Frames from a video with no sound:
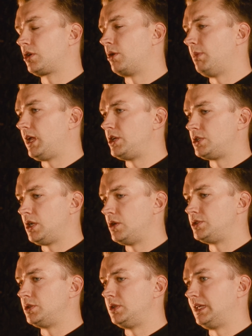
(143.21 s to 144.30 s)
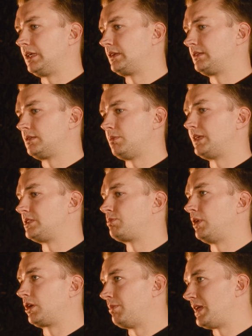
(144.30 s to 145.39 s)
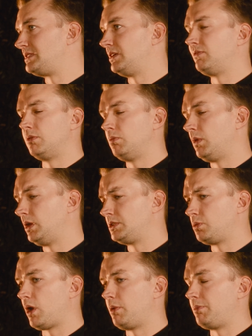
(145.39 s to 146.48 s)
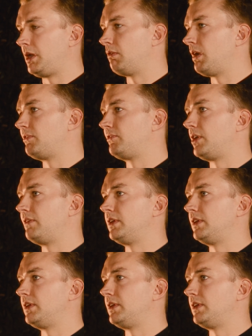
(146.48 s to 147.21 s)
a combination of those two things makes us pretty competitive, and it's why we've been around for 5